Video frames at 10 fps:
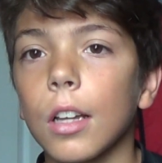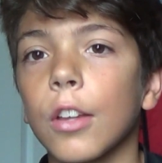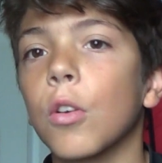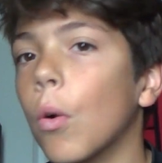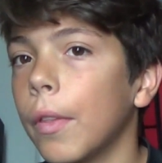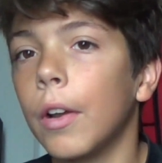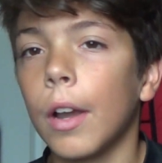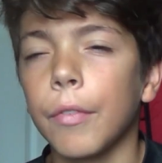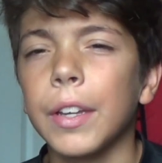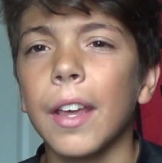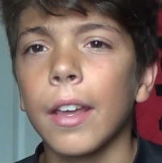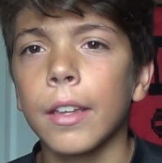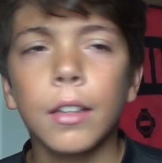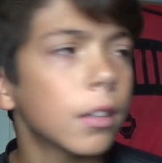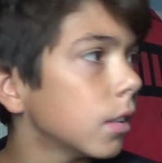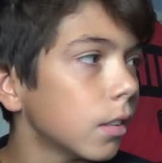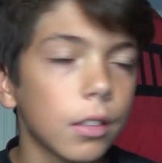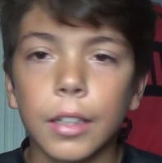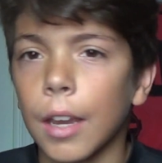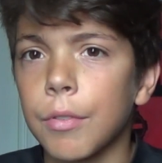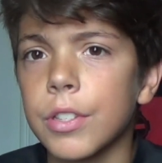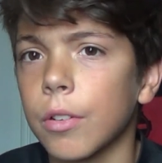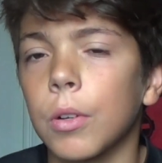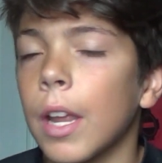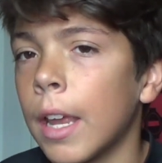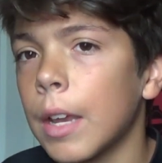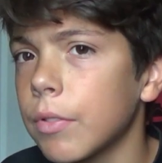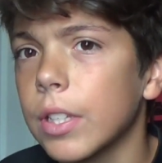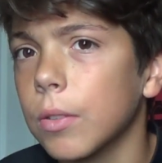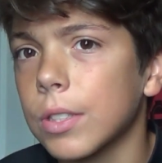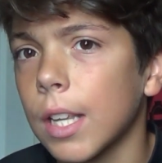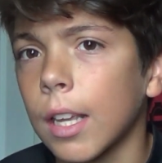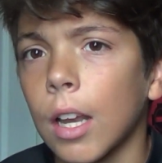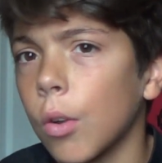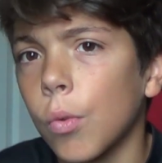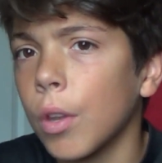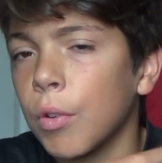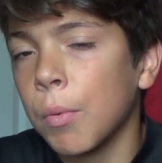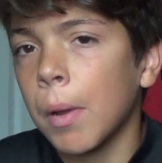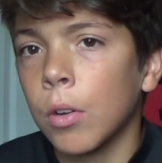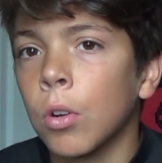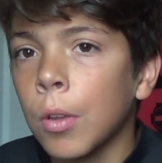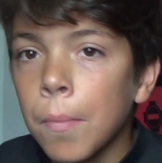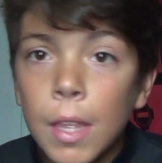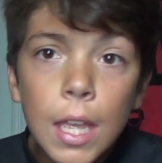I go in there every day. Like every single day, every single second I go in there with my dog.